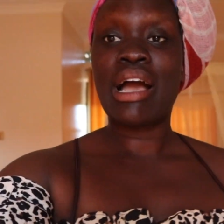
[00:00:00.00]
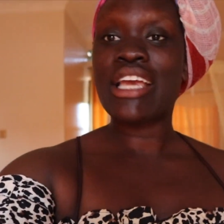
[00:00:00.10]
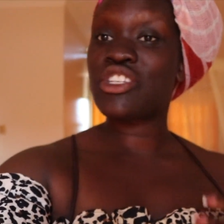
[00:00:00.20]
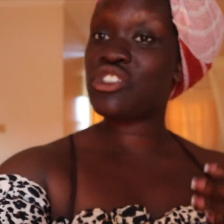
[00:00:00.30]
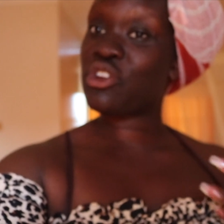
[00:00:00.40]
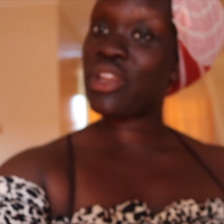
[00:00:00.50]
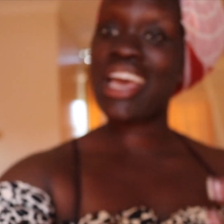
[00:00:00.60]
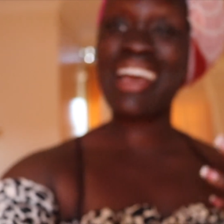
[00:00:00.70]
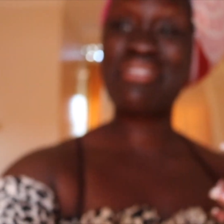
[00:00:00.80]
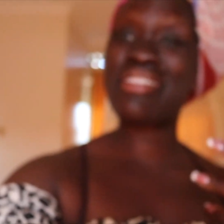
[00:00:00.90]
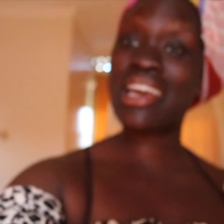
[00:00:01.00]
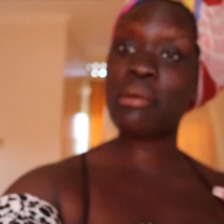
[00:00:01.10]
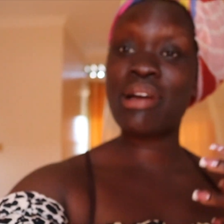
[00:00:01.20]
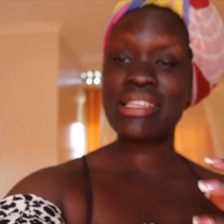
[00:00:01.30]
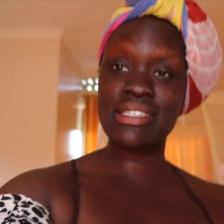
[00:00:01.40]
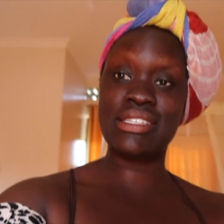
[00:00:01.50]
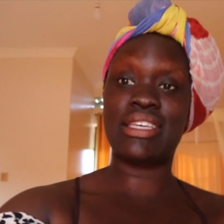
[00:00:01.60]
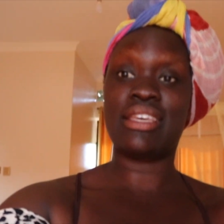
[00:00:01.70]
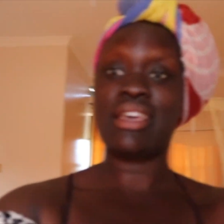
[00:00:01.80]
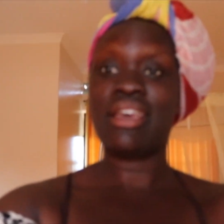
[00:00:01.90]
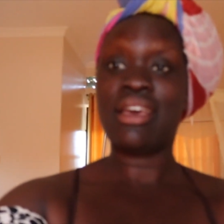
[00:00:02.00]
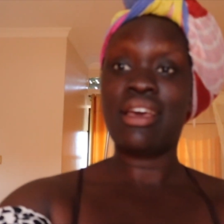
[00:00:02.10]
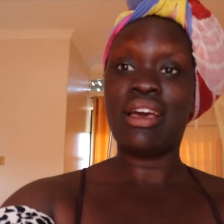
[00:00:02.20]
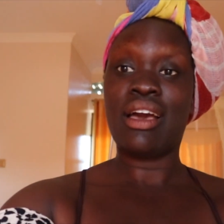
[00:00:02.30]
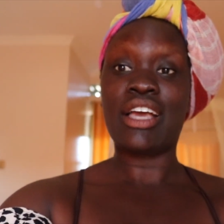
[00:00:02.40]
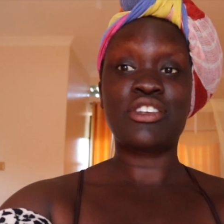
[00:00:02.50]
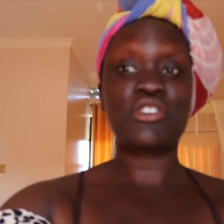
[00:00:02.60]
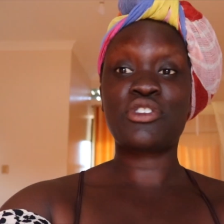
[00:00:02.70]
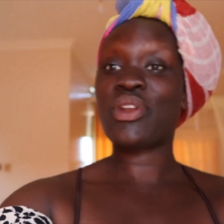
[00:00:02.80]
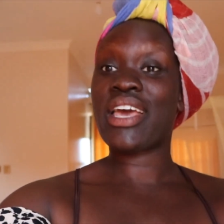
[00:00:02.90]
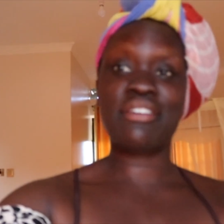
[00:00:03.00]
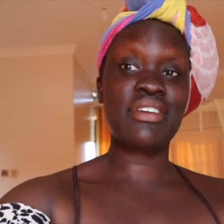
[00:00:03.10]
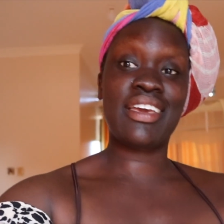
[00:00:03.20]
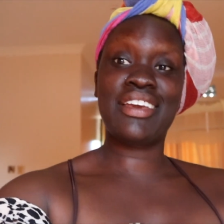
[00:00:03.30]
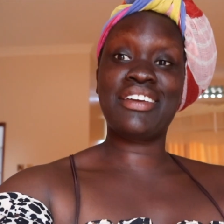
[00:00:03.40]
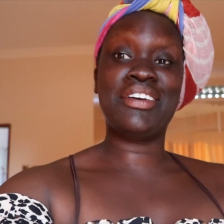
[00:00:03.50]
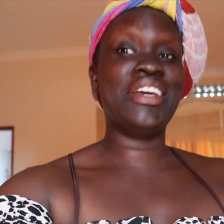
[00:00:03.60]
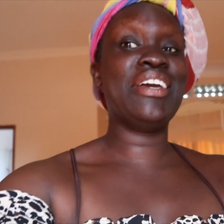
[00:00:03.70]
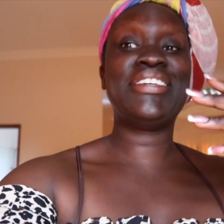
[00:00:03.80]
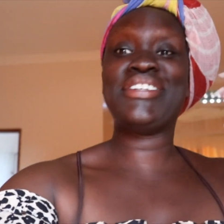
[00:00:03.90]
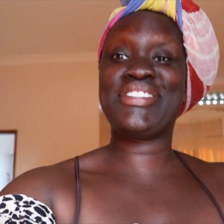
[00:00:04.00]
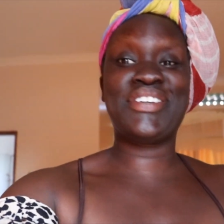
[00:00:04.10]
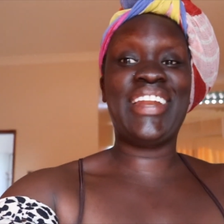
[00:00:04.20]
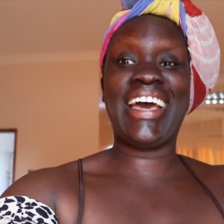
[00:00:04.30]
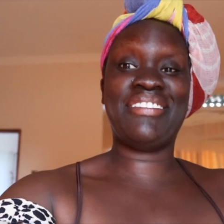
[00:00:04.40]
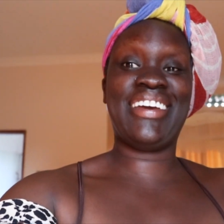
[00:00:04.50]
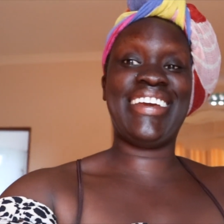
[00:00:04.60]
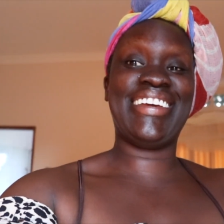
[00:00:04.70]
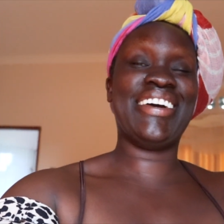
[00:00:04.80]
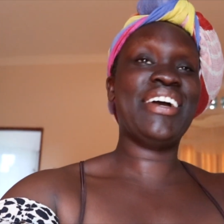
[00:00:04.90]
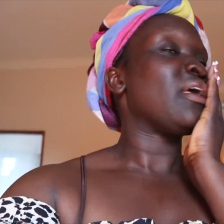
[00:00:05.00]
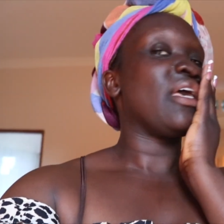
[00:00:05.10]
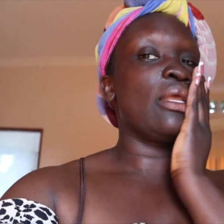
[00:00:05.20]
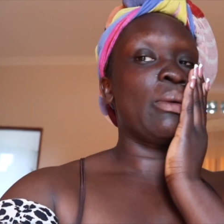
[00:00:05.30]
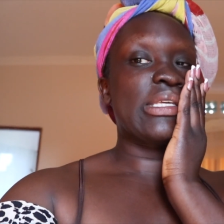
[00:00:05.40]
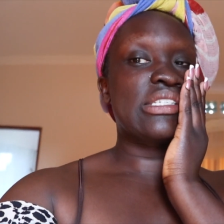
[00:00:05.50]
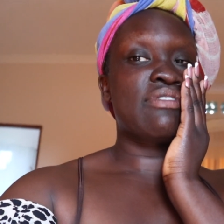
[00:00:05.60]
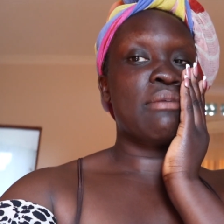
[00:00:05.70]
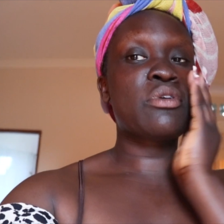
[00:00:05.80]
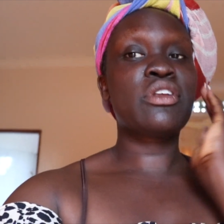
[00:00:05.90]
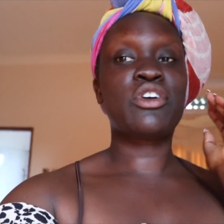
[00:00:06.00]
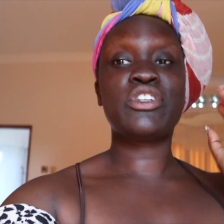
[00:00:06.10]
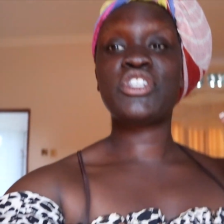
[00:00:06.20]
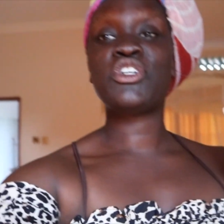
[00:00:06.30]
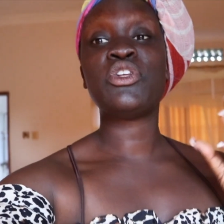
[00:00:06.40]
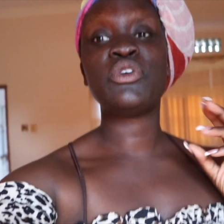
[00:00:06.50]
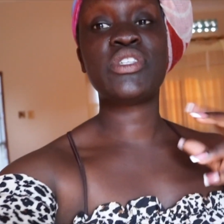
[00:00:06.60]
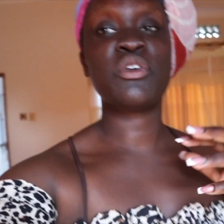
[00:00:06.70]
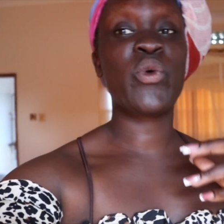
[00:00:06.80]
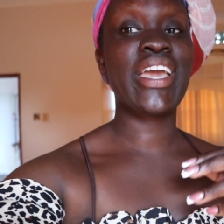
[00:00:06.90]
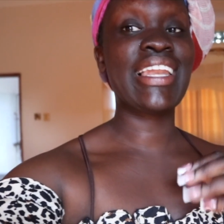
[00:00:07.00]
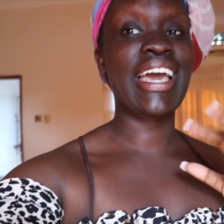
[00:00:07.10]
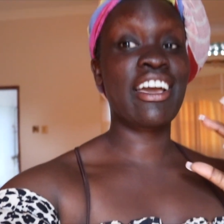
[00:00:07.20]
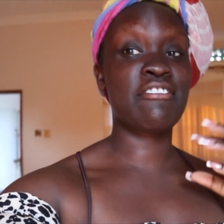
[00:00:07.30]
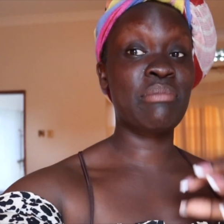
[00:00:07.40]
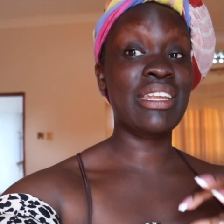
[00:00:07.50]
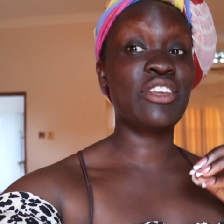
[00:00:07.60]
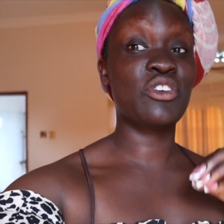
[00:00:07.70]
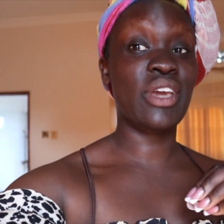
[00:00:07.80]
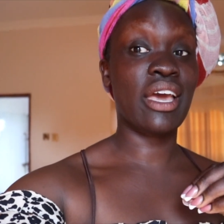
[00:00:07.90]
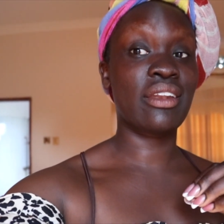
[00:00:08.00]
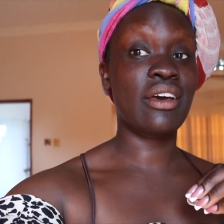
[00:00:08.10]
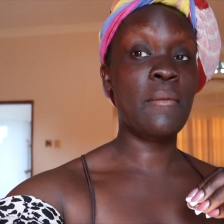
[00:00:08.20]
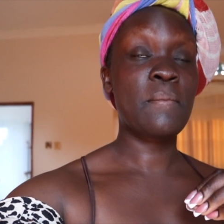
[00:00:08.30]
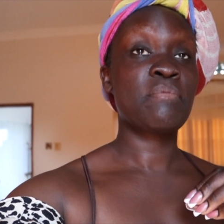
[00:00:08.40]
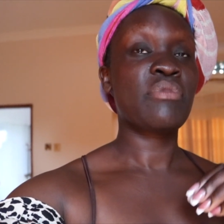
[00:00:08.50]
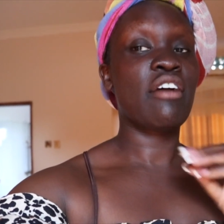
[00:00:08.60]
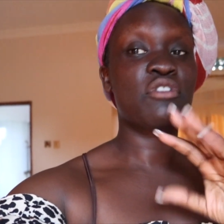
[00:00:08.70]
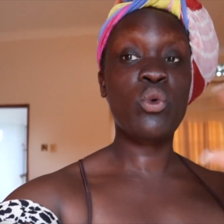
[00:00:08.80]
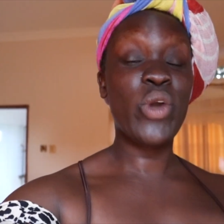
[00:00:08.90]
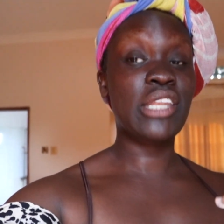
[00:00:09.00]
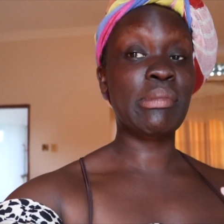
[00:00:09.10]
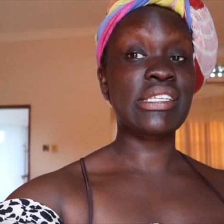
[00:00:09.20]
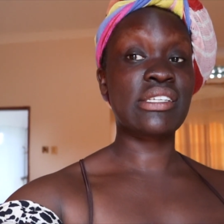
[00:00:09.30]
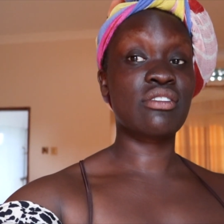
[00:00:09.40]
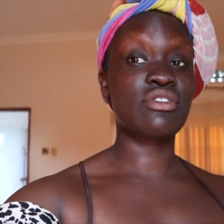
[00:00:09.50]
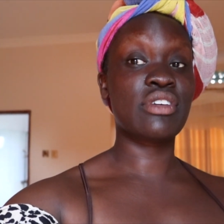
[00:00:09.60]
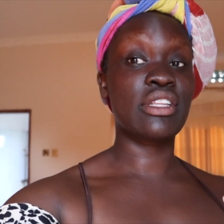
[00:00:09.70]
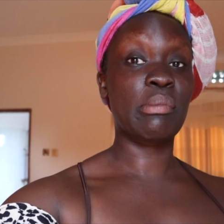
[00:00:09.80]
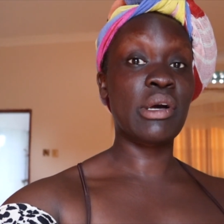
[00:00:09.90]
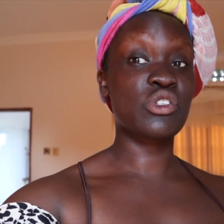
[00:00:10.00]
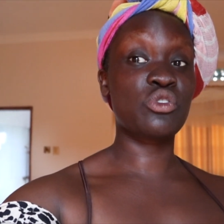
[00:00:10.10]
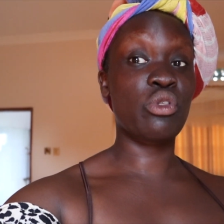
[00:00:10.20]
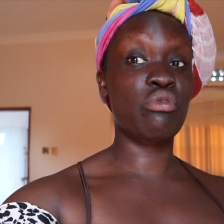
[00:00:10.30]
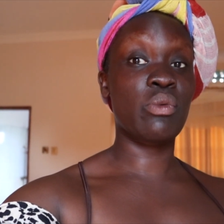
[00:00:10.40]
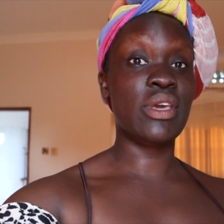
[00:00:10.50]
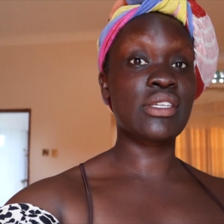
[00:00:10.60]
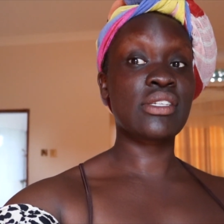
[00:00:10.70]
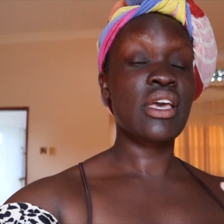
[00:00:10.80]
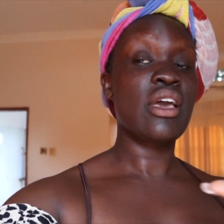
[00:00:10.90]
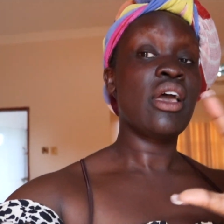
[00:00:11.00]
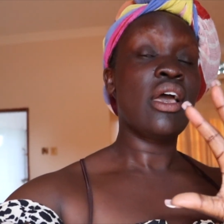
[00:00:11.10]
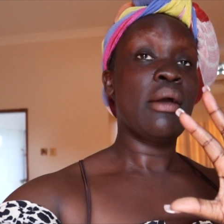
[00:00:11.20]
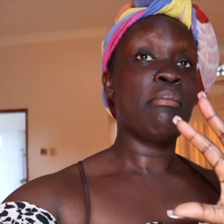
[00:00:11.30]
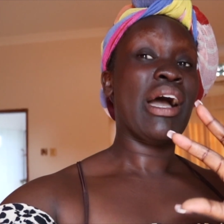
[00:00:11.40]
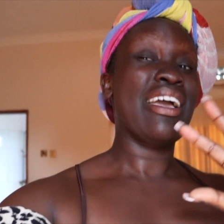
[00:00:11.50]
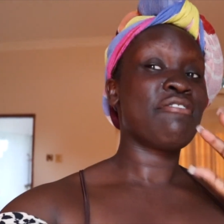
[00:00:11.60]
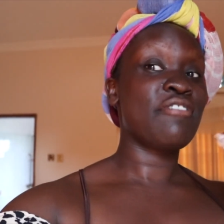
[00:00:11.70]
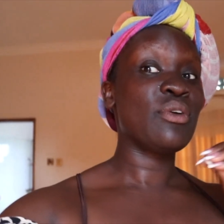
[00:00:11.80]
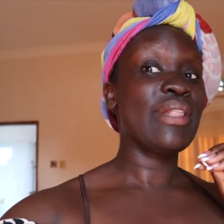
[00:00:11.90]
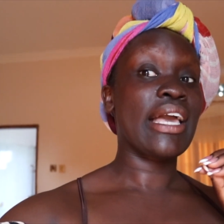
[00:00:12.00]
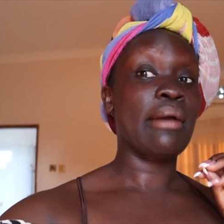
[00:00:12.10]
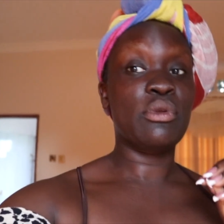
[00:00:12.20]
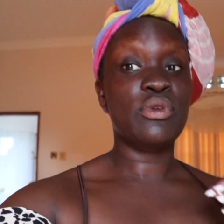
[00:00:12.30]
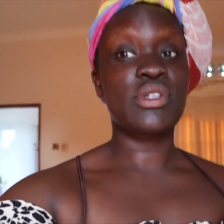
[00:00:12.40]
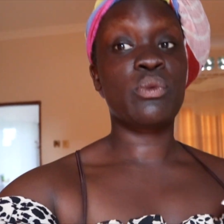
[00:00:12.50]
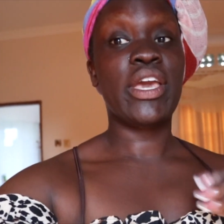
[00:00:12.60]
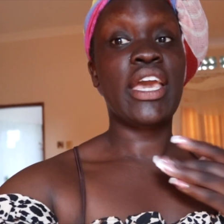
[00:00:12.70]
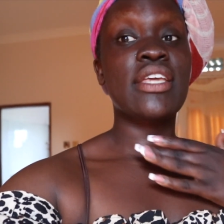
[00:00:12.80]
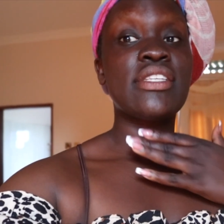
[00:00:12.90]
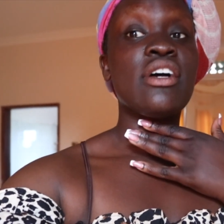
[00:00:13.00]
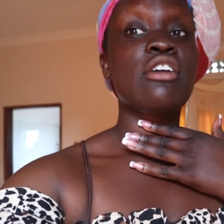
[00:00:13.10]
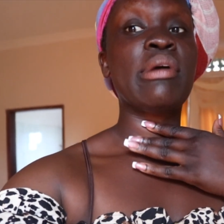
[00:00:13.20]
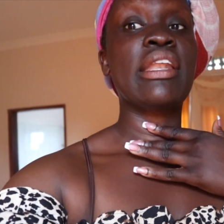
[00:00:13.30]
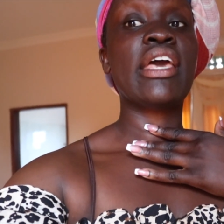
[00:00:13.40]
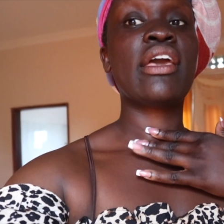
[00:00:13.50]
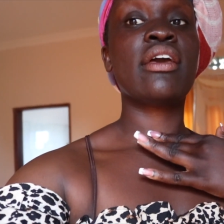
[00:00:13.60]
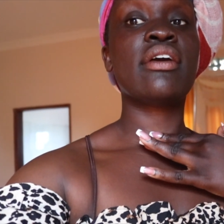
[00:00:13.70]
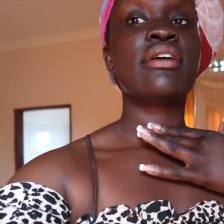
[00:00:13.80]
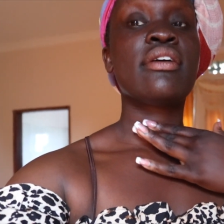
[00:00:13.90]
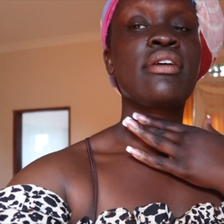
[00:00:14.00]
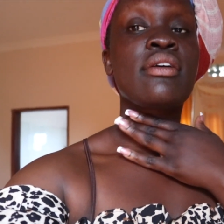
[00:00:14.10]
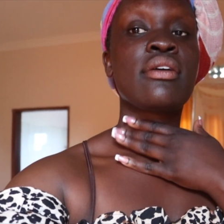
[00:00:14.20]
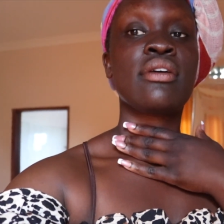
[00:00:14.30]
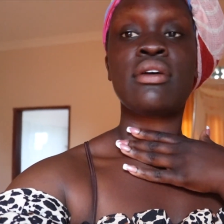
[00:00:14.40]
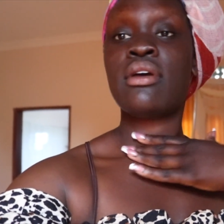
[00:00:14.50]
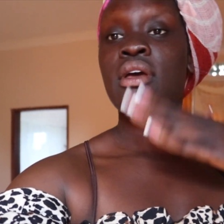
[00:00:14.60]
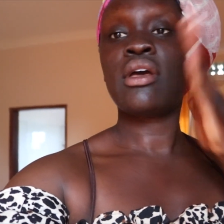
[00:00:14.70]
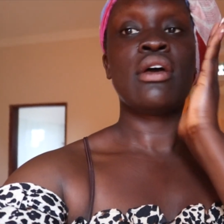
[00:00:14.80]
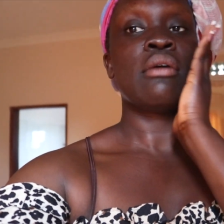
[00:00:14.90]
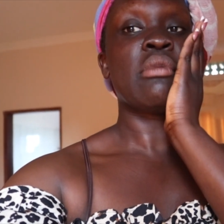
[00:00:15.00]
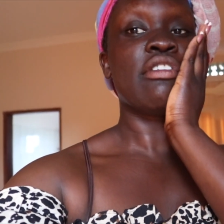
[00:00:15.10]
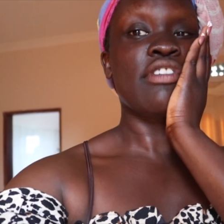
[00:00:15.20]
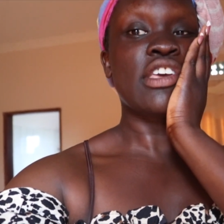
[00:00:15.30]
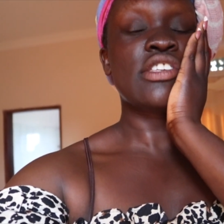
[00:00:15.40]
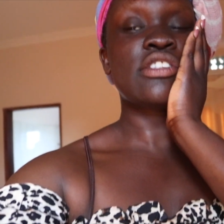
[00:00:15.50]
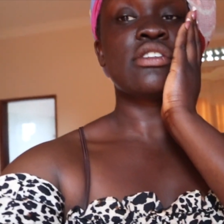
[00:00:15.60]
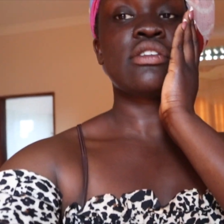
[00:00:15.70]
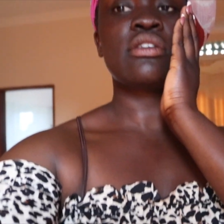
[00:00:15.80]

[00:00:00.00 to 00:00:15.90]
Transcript: I just don't have that capacity. I just don't have it. I just don't have it, you know. Anyways, if I'm going to continue losing weight like I've been in Uganda, I've not weighed myself in the past 2-3 weeks, but I feel like I'm losing weight. I can tell my neck, my face,